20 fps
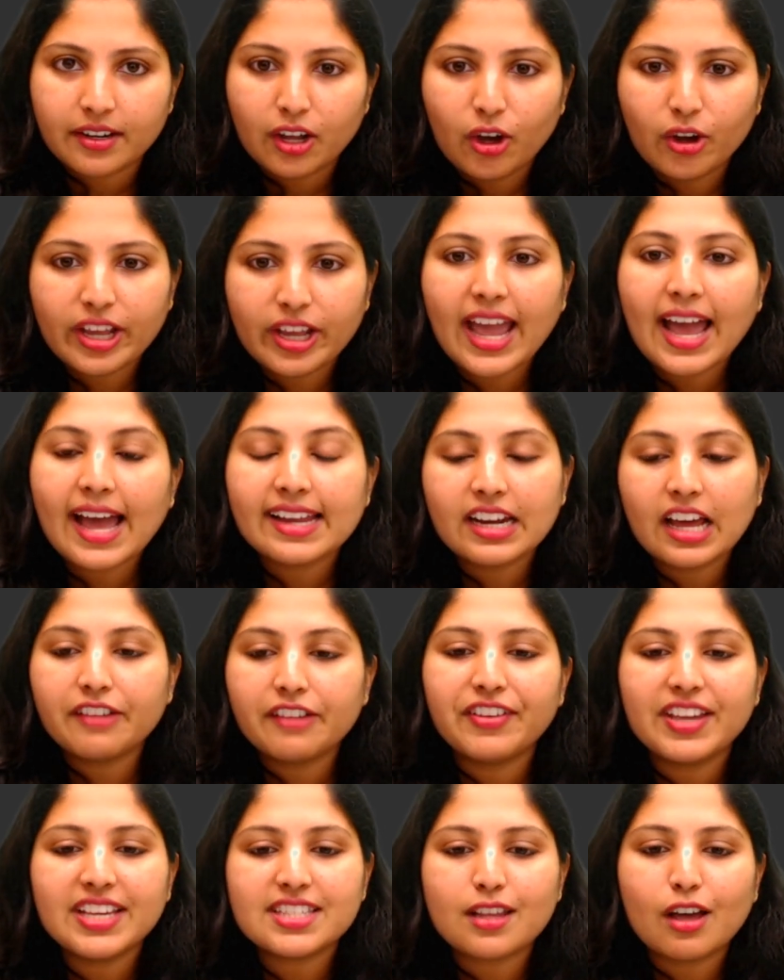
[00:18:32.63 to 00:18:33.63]
Okay,
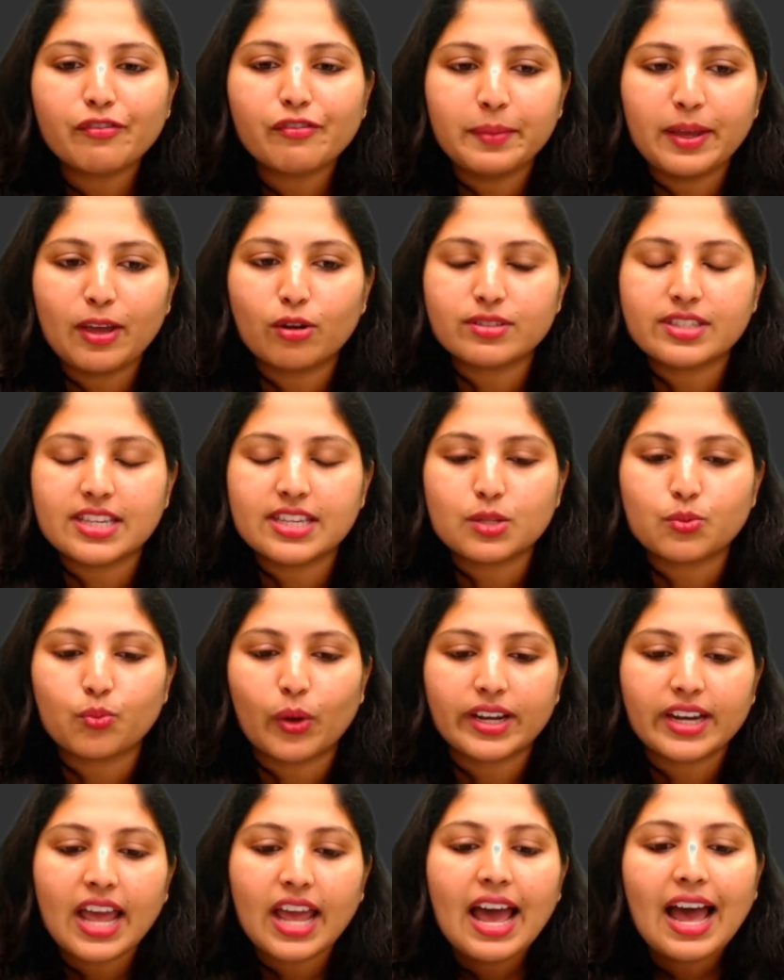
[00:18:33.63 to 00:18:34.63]
anaphase of meiosis
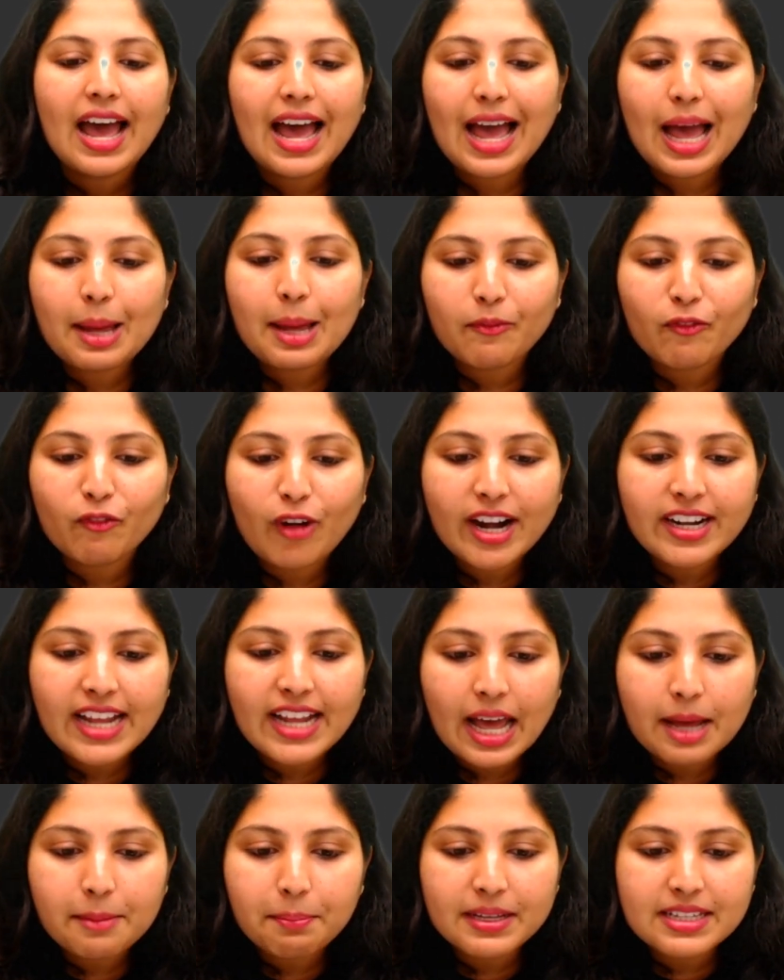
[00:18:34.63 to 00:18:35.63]
1. What
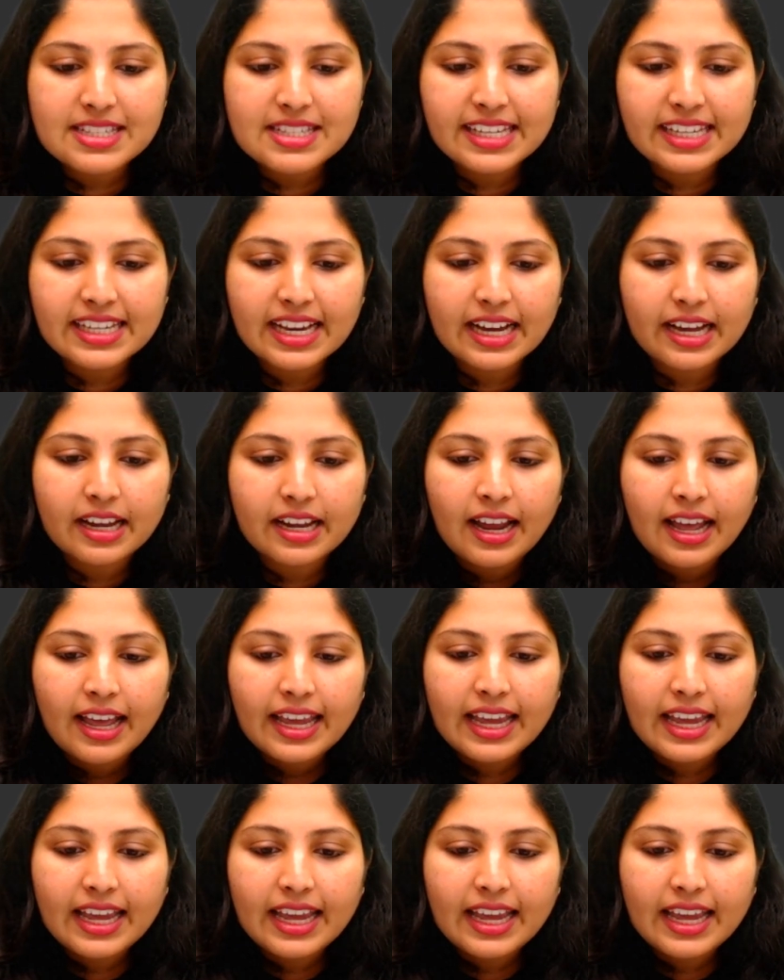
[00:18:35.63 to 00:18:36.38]
happens here?